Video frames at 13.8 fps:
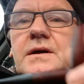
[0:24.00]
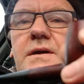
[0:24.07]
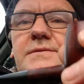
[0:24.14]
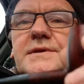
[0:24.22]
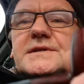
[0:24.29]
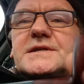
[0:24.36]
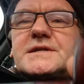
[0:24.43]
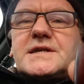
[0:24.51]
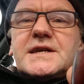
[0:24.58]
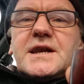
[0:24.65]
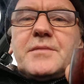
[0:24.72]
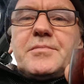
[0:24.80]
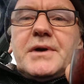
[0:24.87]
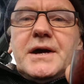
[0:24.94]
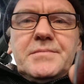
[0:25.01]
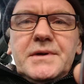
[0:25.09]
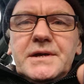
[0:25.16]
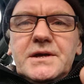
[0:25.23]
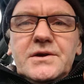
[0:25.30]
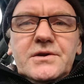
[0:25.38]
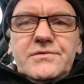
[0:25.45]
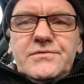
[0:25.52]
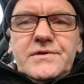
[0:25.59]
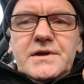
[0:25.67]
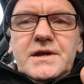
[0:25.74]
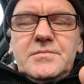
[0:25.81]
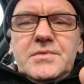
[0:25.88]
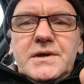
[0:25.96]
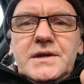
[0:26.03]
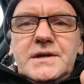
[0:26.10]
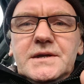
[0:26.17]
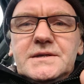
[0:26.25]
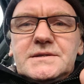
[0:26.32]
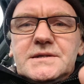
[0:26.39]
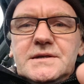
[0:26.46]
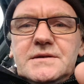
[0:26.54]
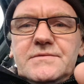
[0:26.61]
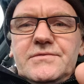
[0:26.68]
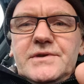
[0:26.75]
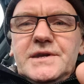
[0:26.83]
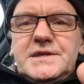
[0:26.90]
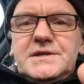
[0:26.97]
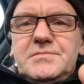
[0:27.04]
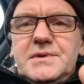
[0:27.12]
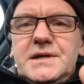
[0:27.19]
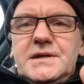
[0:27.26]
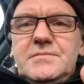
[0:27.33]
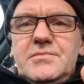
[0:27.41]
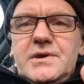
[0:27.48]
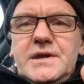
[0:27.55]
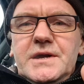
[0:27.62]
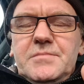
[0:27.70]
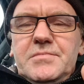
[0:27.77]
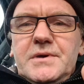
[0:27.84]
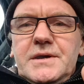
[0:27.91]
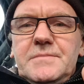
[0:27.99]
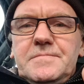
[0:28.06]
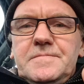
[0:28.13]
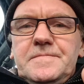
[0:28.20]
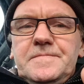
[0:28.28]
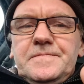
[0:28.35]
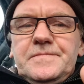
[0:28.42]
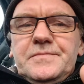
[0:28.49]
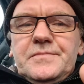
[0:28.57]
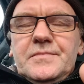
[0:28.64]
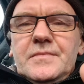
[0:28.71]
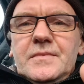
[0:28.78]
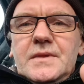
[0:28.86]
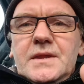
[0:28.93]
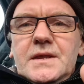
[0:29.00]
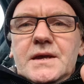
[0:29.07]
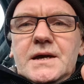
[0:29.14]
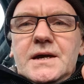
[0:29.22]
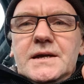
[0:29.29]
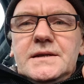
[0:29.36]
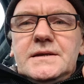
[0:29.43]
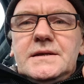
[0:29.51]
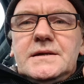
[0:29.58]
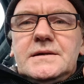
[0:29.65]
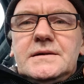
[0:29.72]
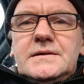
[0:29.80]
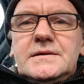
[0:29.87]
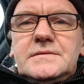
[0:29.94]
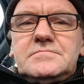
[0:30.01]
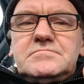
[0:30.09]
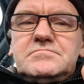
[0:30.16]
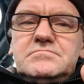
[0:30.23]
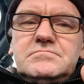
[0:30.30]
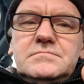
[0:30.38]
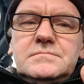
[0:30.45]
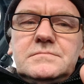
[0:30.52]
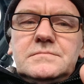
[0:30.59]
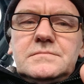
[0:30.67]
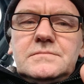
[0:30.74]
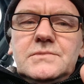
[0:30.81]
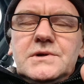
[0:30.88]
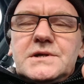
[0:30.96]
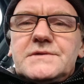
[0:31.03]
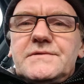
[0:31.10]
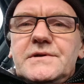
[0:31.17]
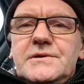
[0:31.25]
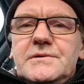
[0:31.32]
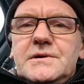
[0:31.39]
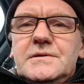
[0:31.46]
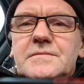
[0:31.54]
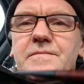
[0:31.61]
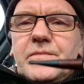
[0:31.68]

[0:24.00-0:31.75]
This is a little pipe I got off eBay. It's a French-made briar pipe and works very well.